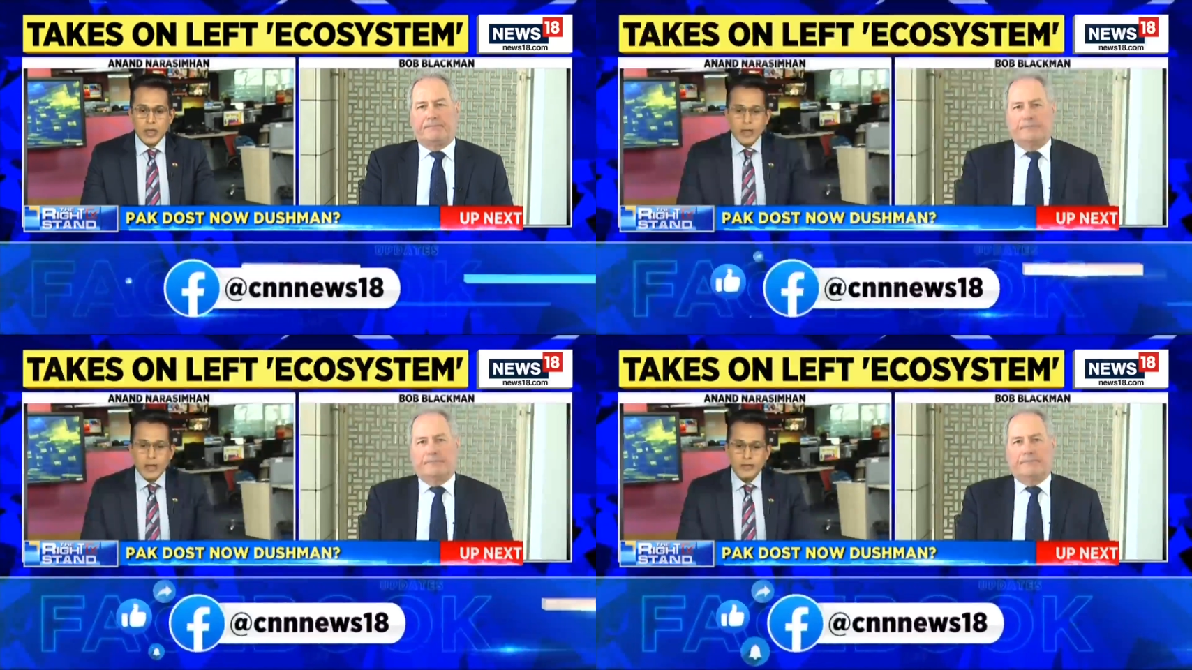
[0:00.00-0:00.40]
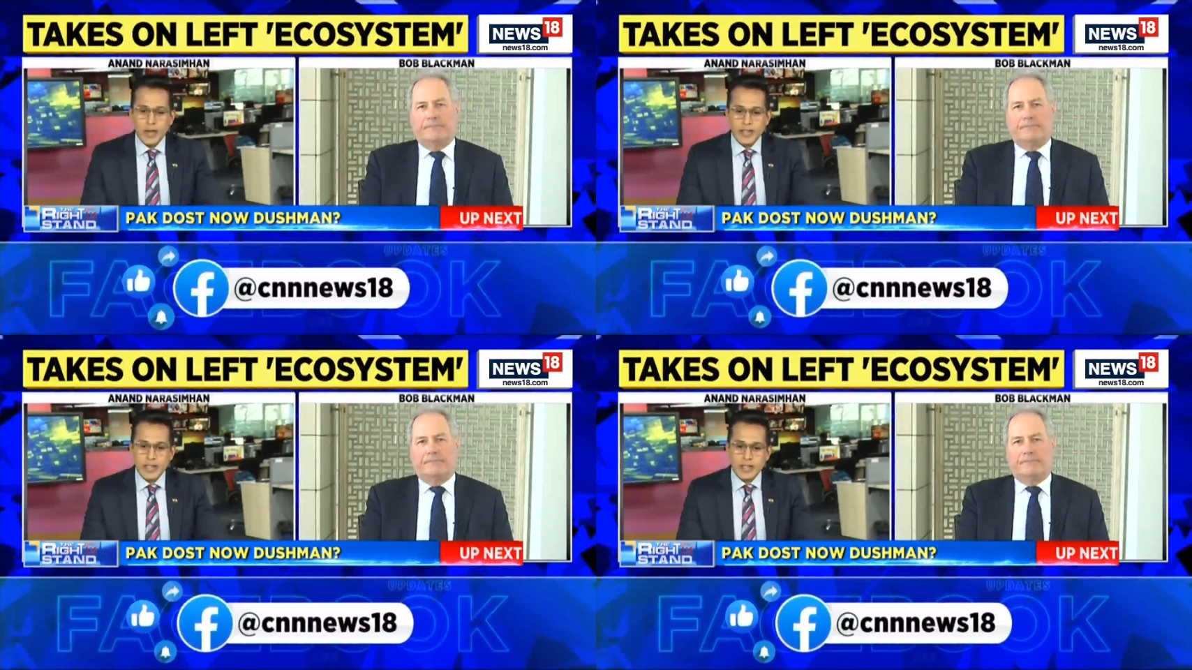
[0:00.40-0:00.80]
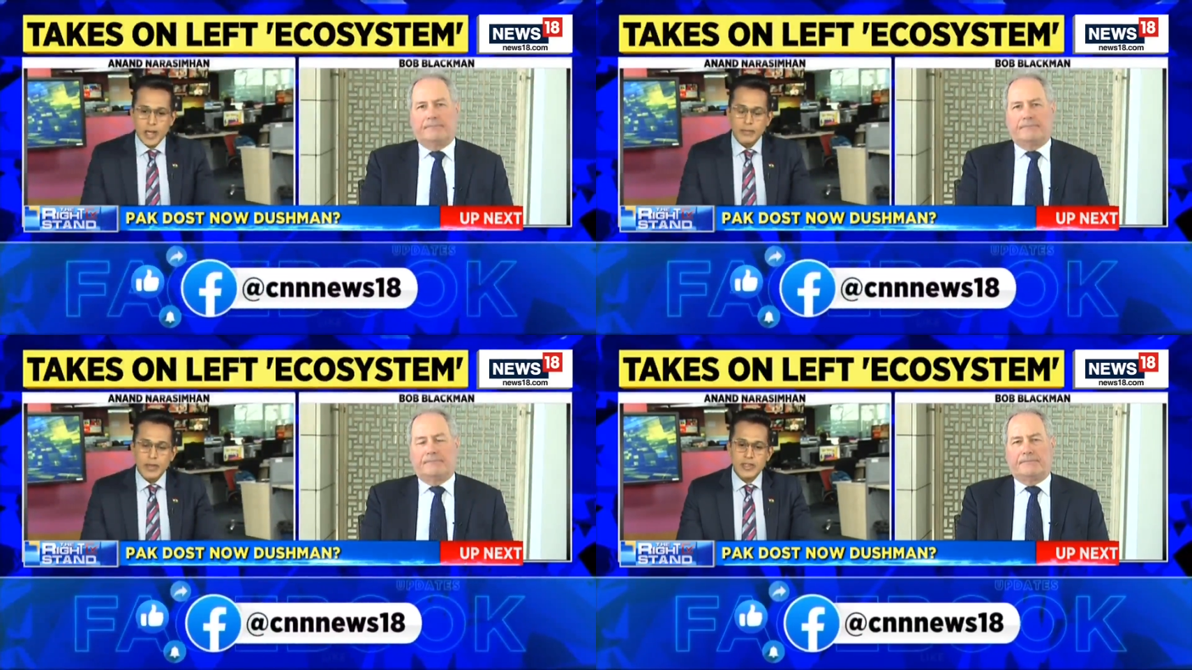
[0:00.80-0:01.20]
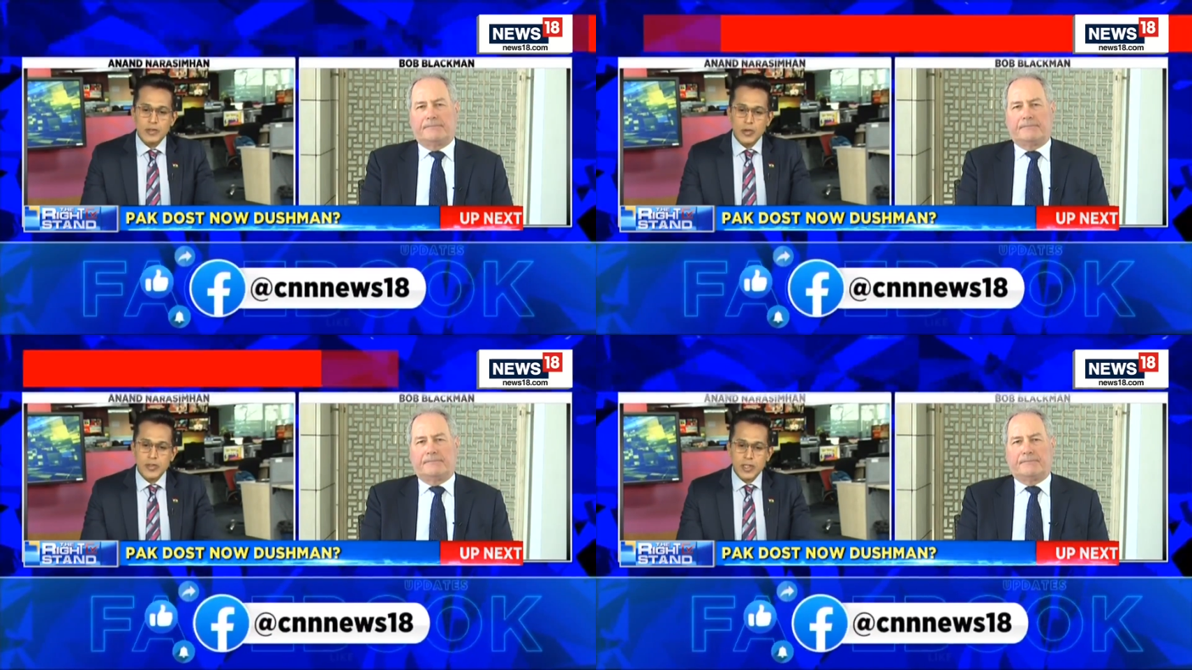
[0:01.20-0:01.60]
Speaker 1: In fact, it's come with
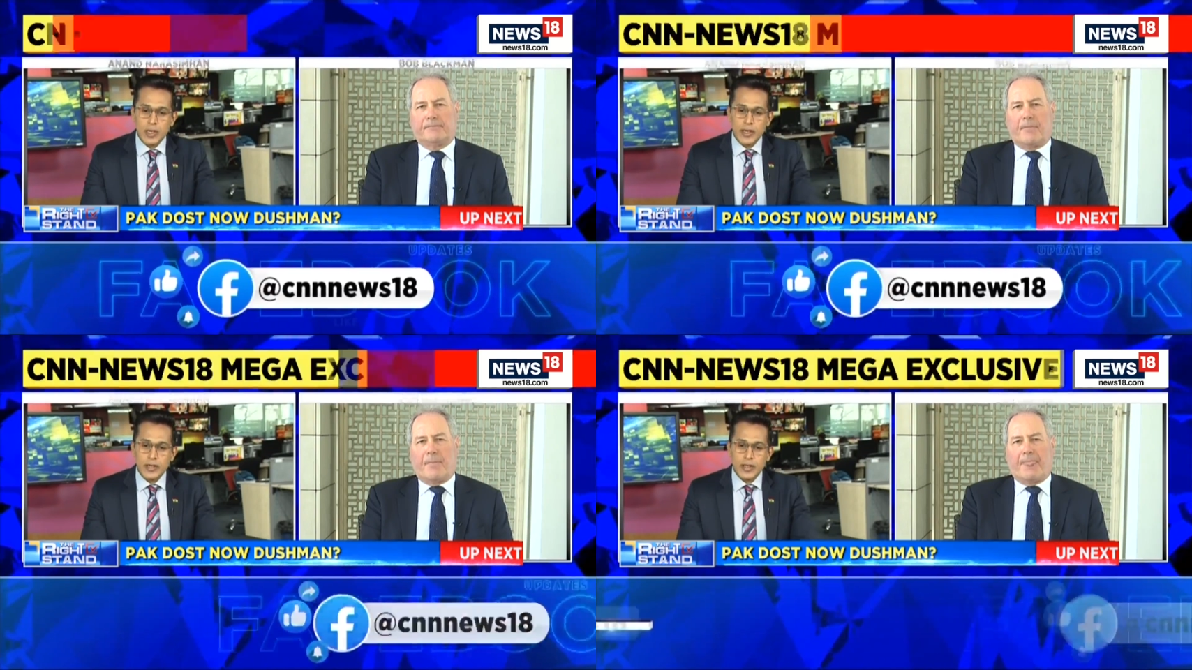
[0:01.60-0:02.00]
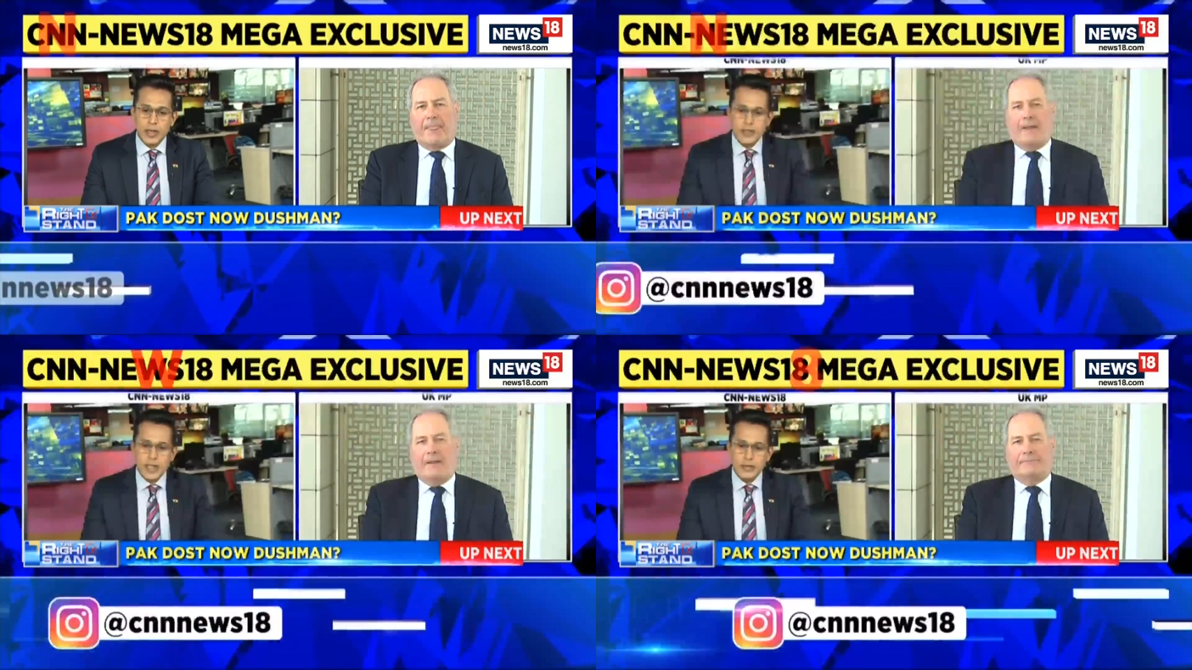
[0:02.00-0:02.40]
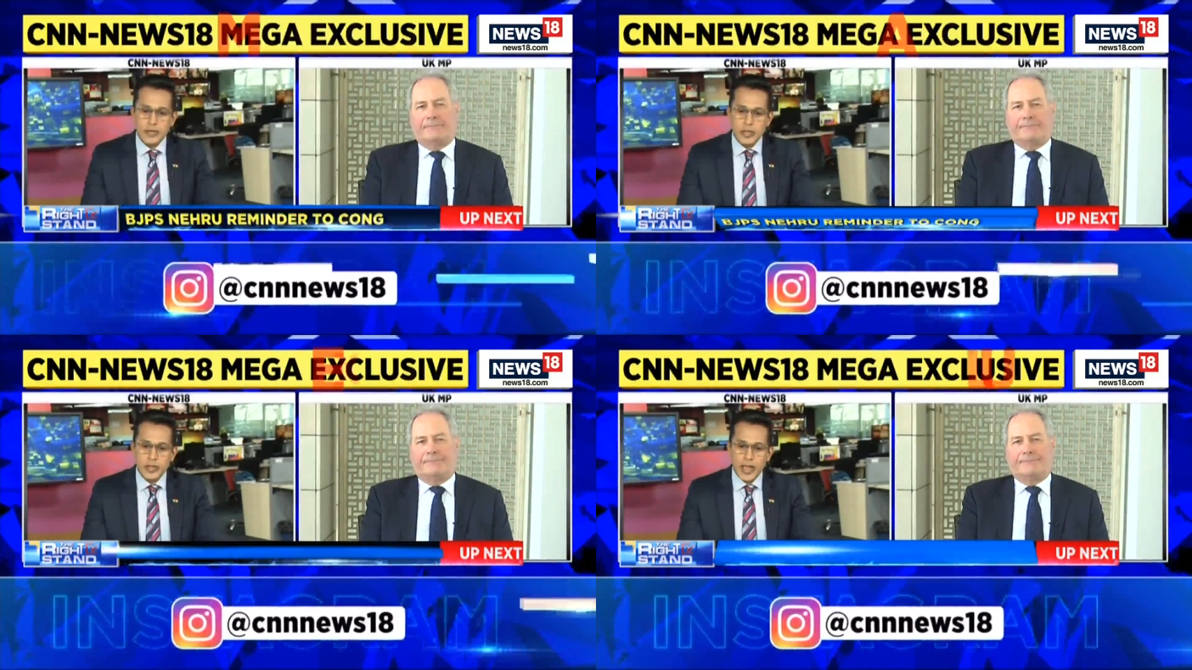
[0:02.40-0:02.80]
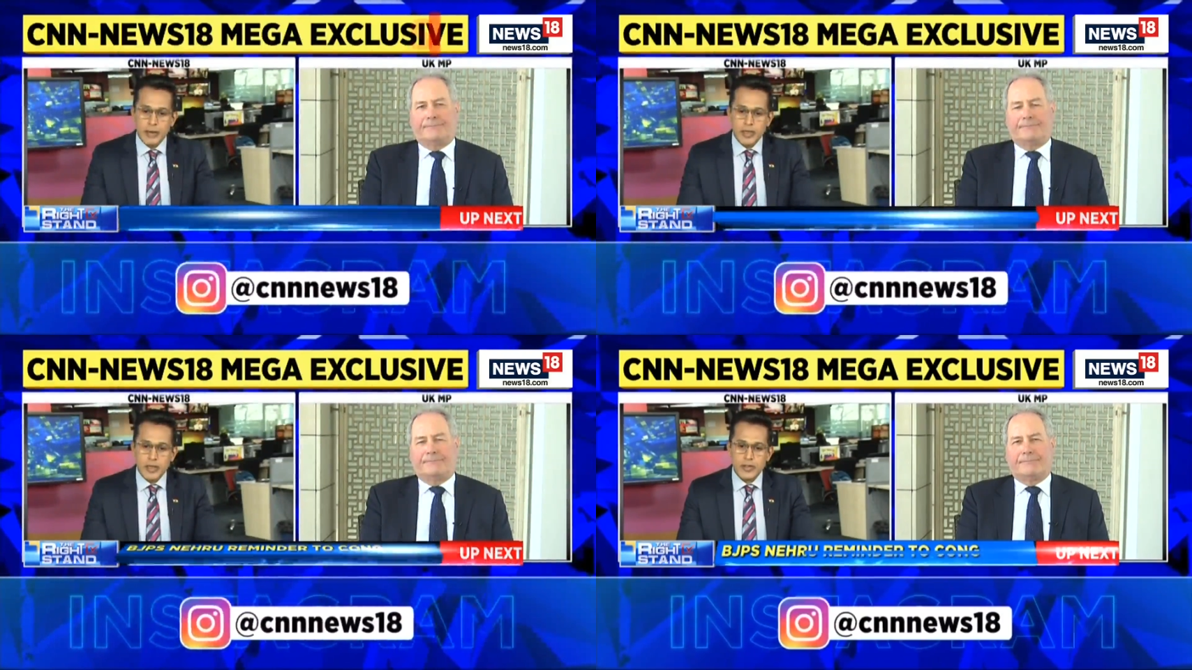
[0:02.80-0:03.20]
closed-circuit uh, television
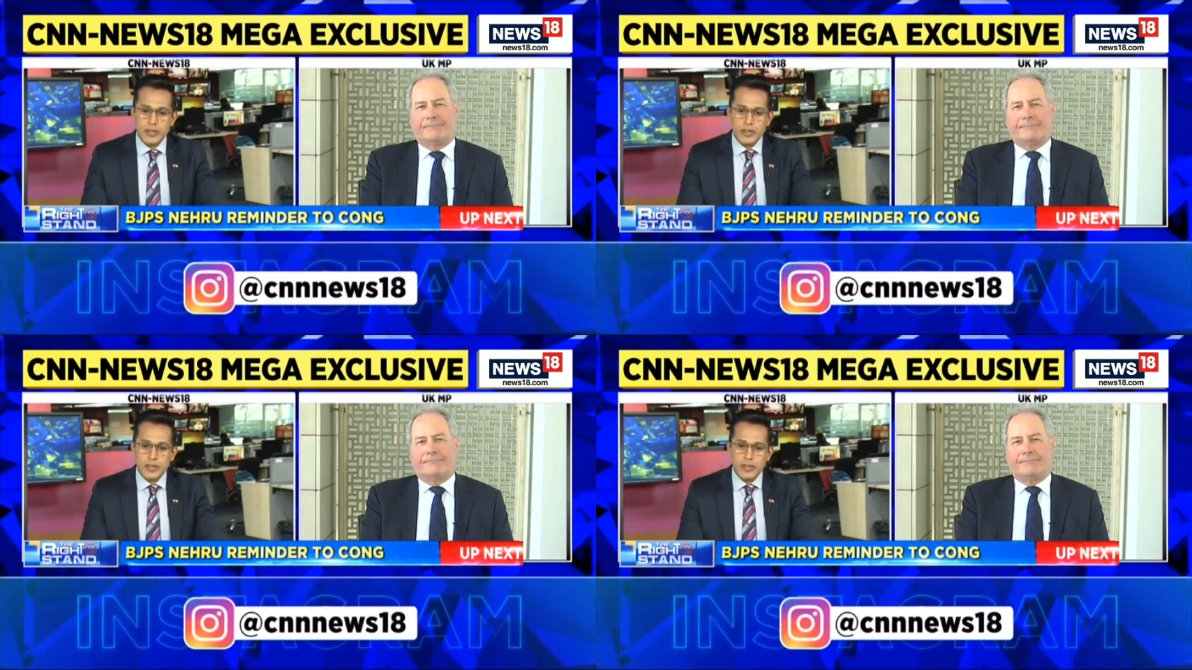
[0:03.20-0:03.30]
cameras,